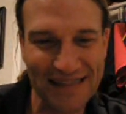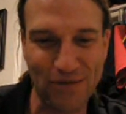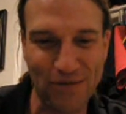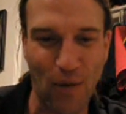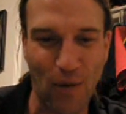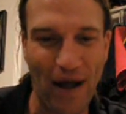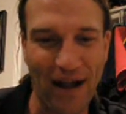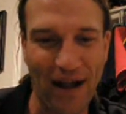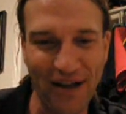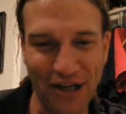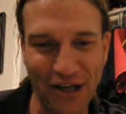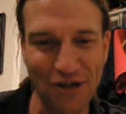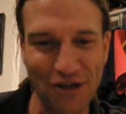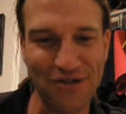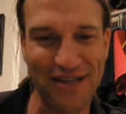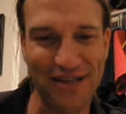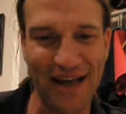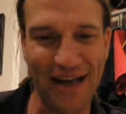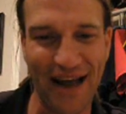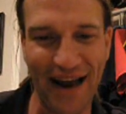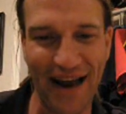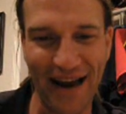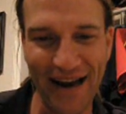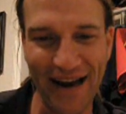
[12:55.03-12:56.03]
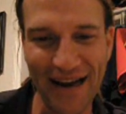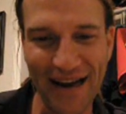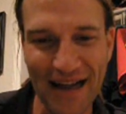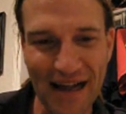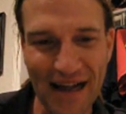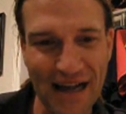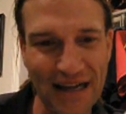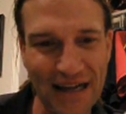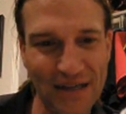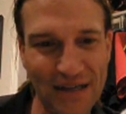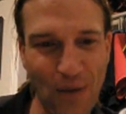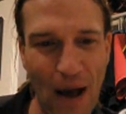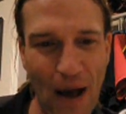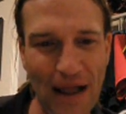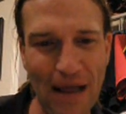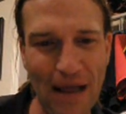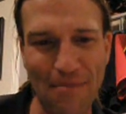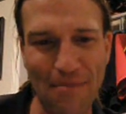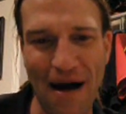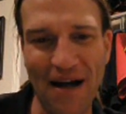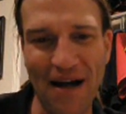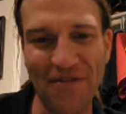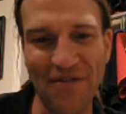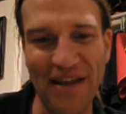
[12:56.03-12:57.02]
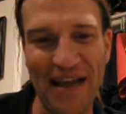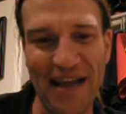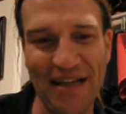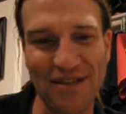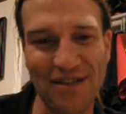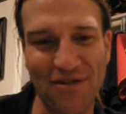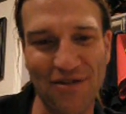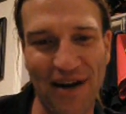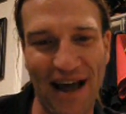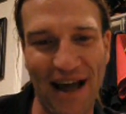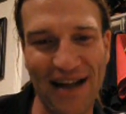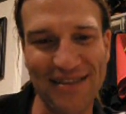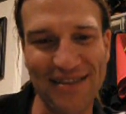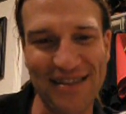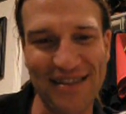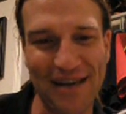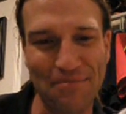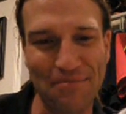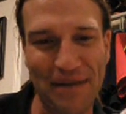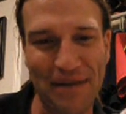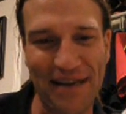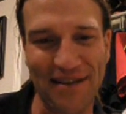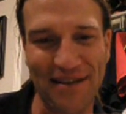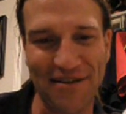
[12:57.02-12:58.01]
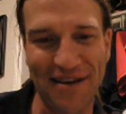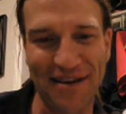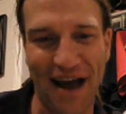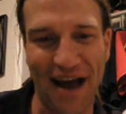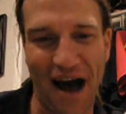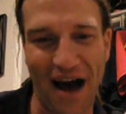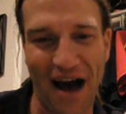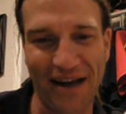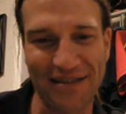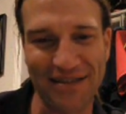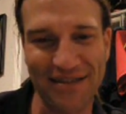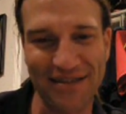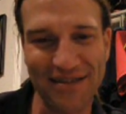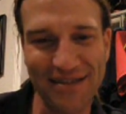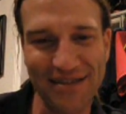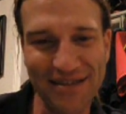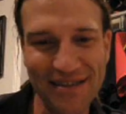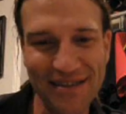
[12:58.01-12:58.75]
Dwell, you say? Dwell among the Israelites and be their God.